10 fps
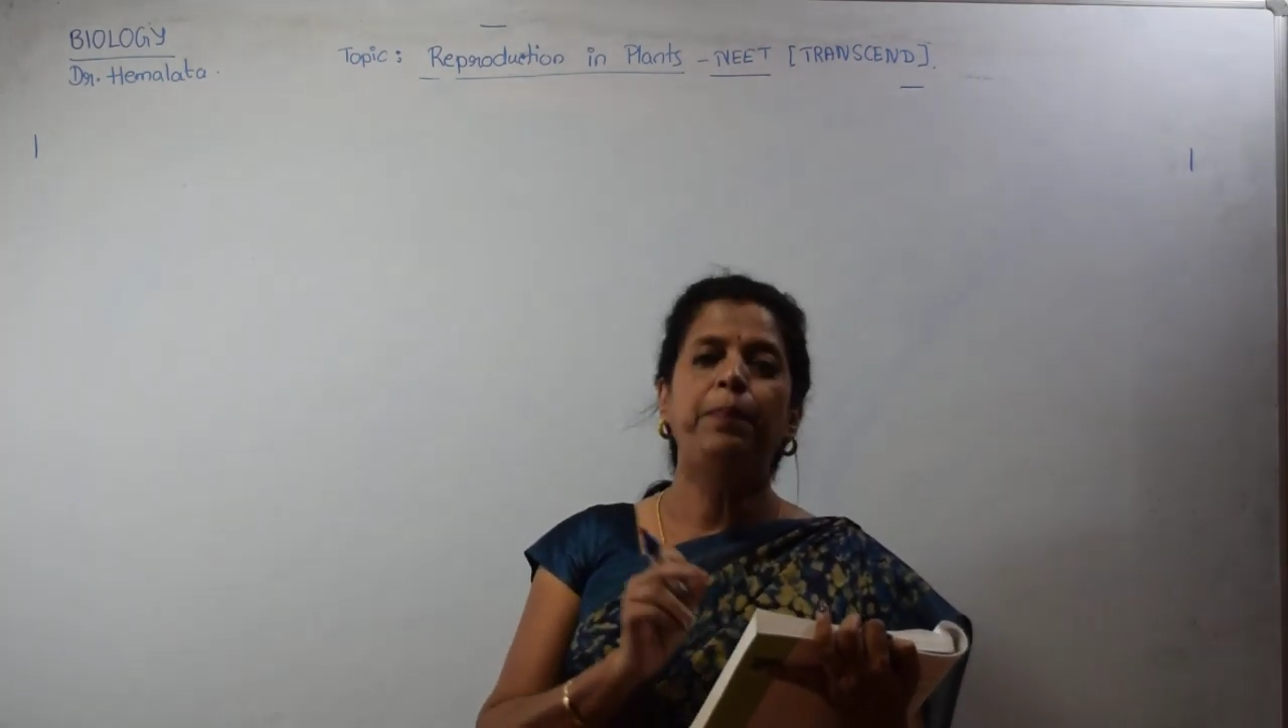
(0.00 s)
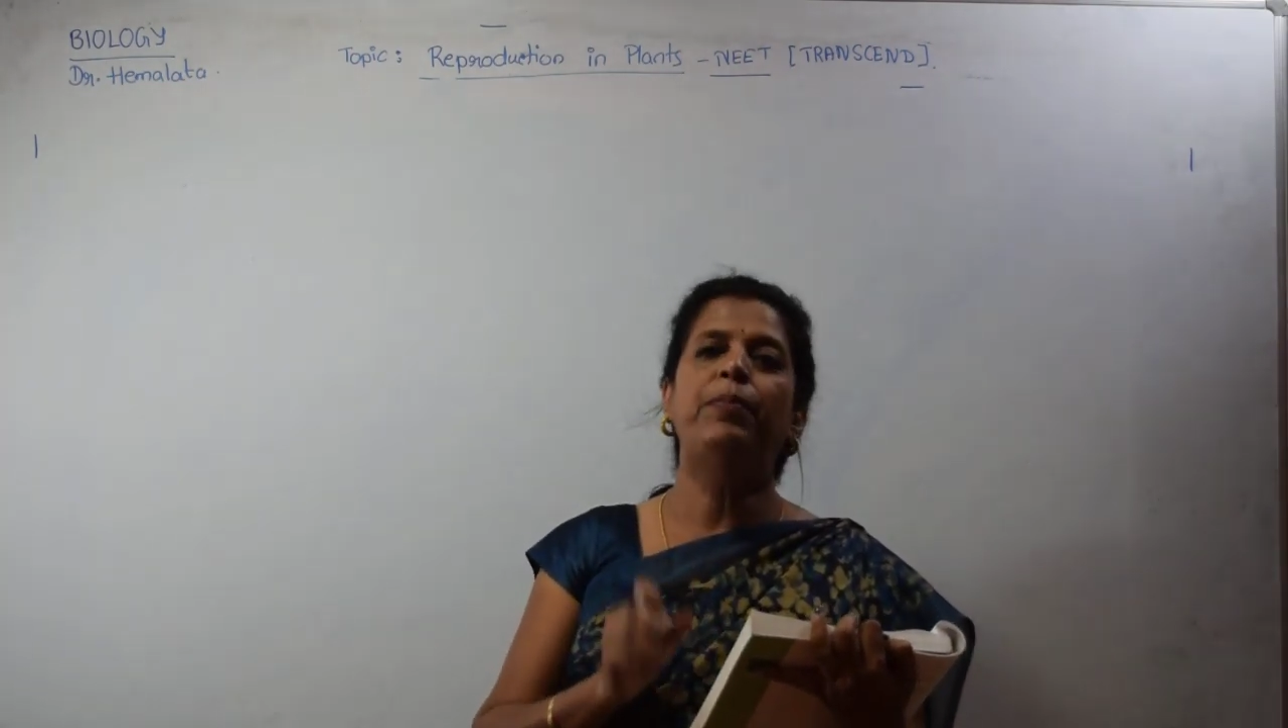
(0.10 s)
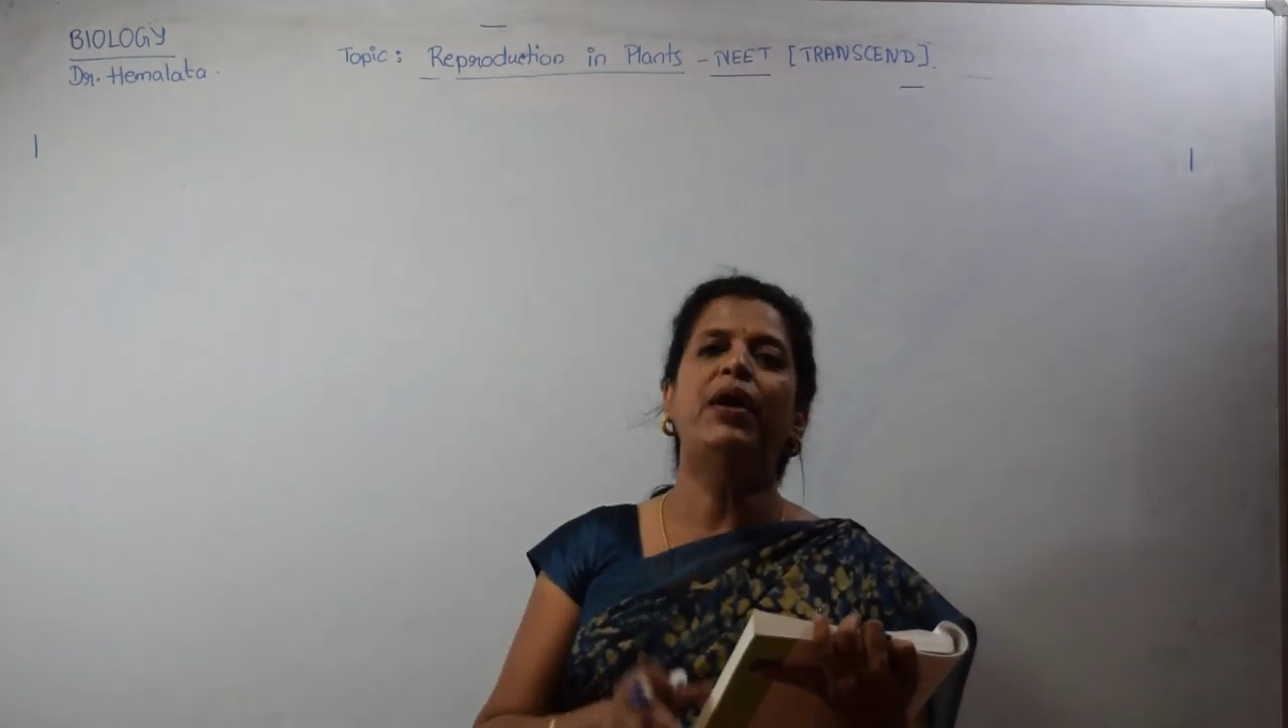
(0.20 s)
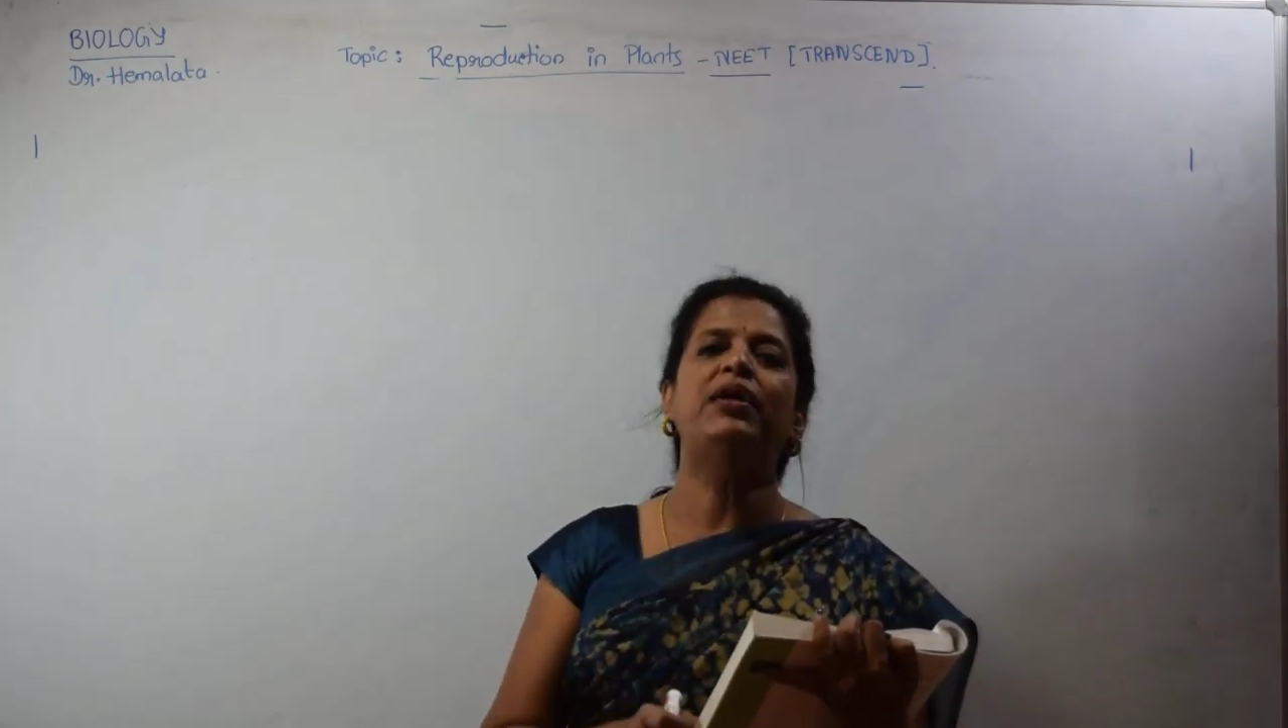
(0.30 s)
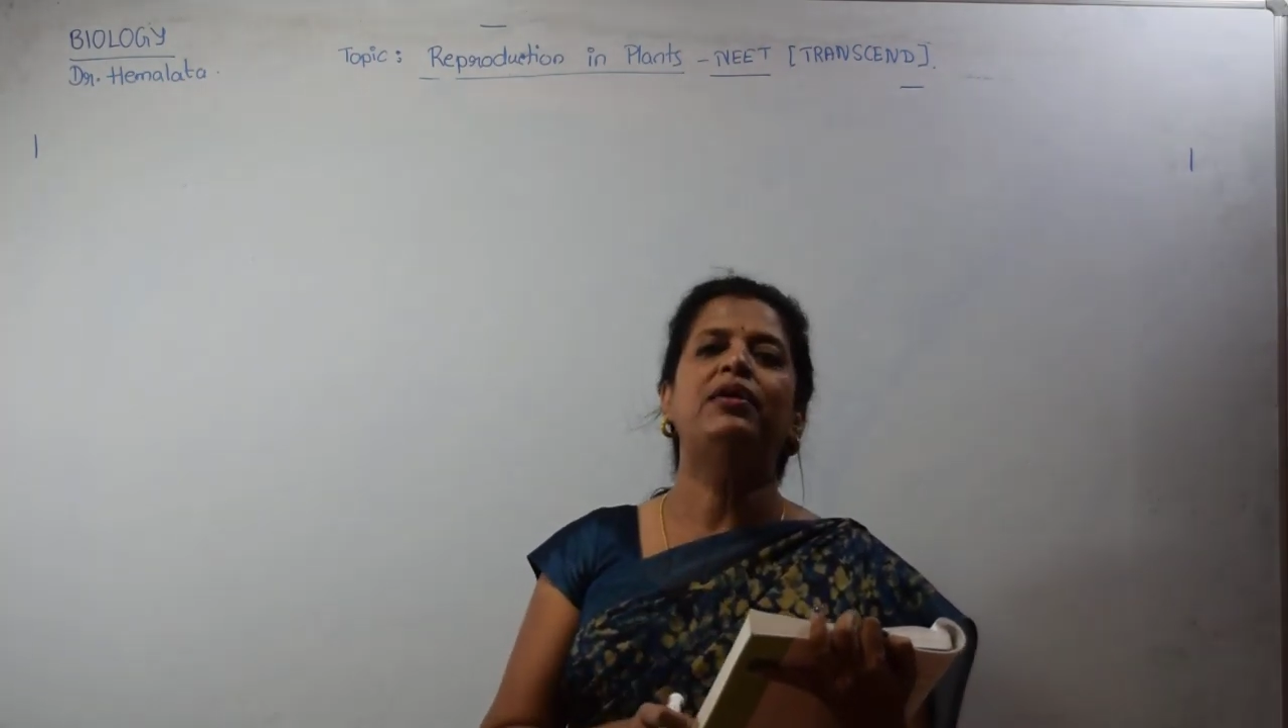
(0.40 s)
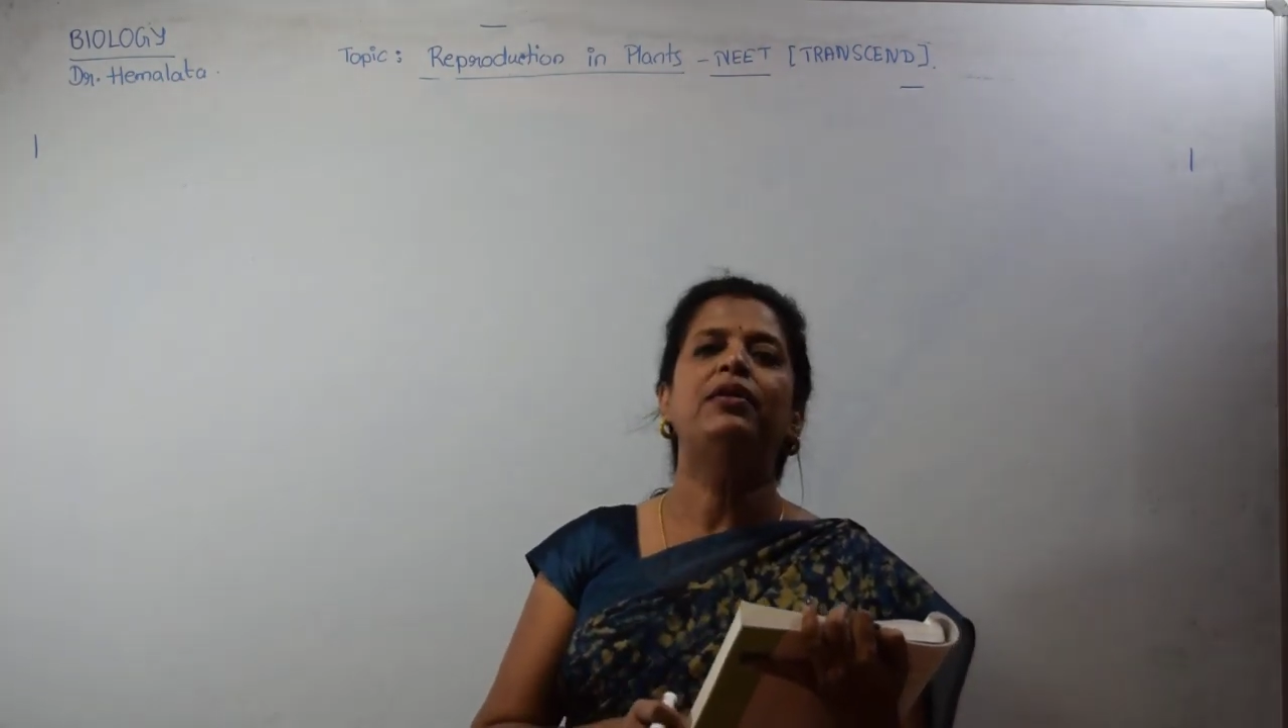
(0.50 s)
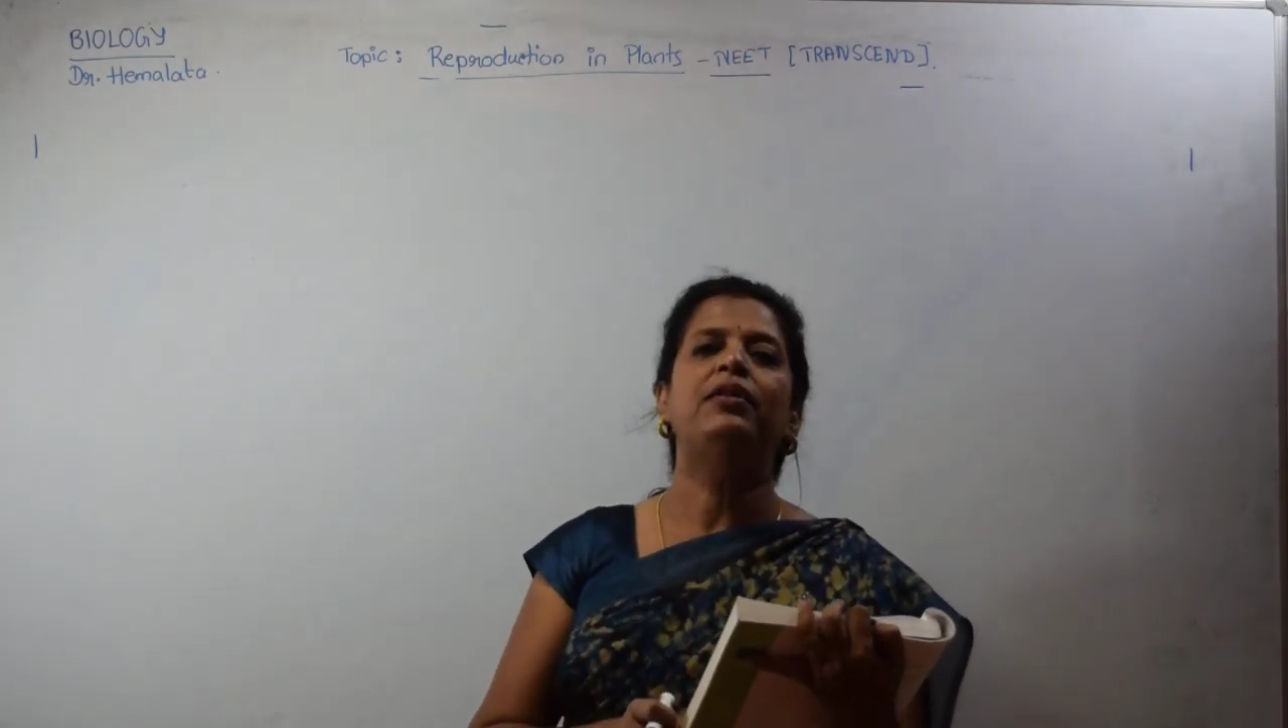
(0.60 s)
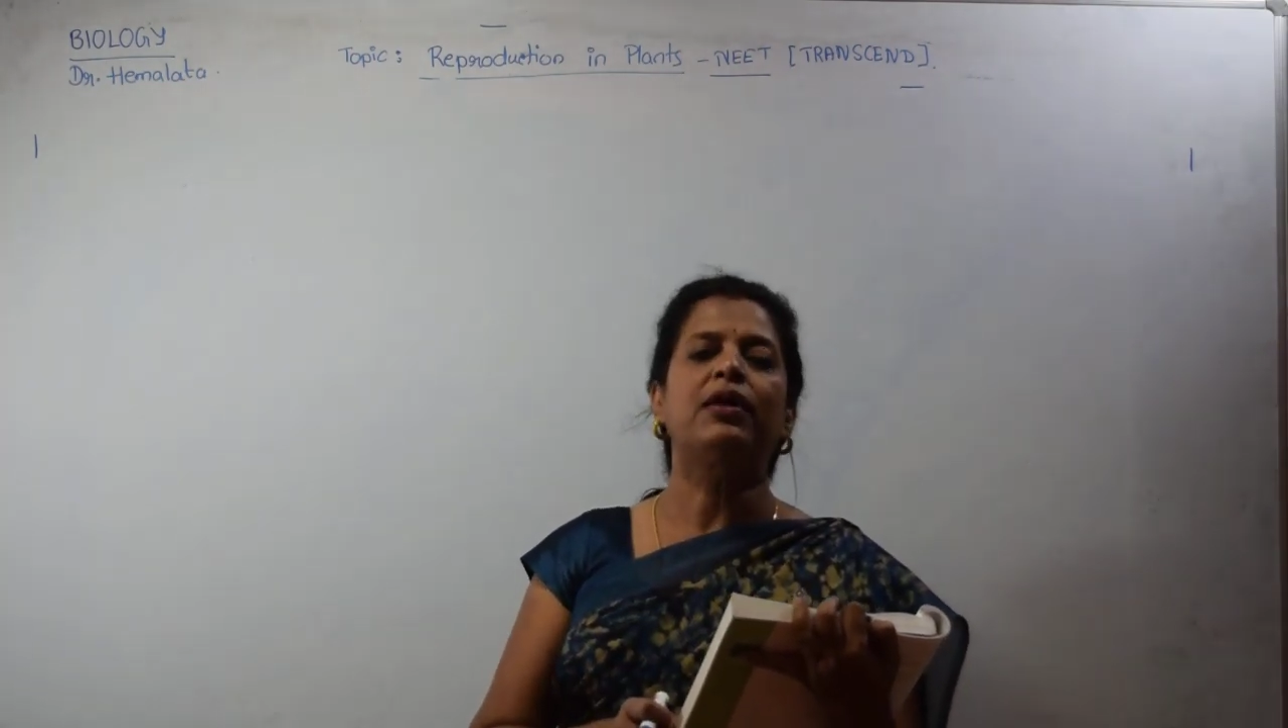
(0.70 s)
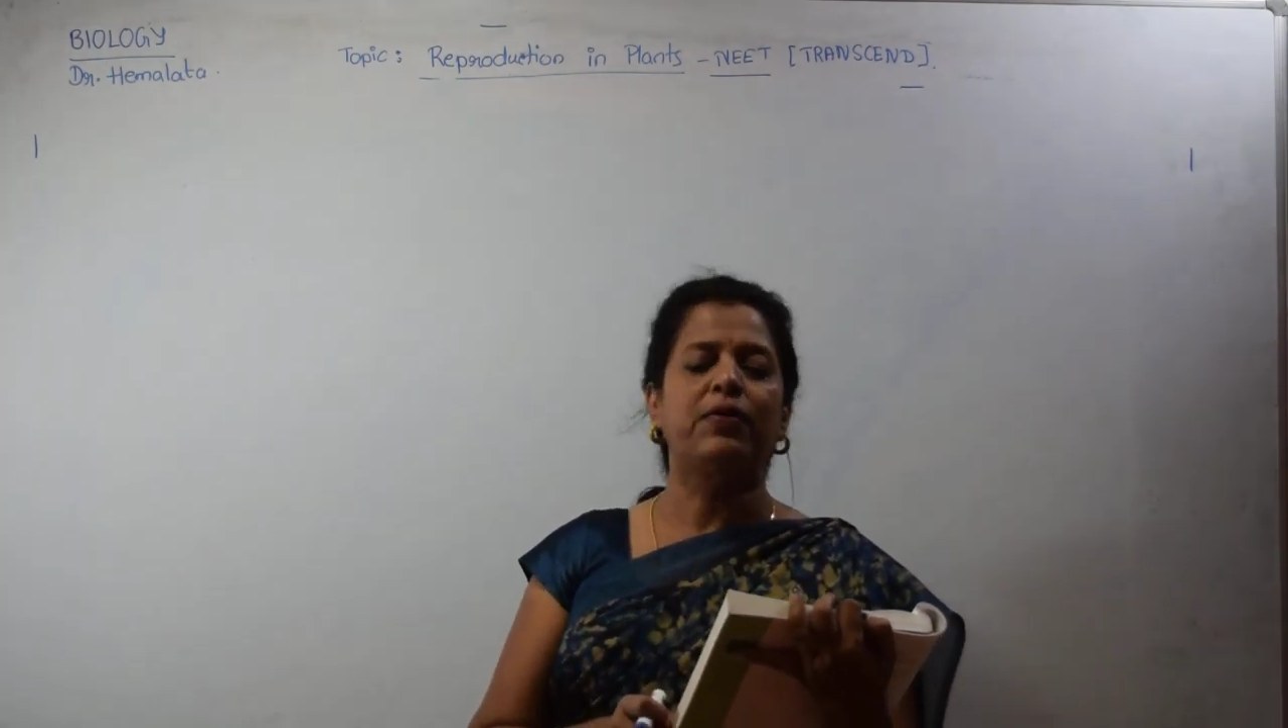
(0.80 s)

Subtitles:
But the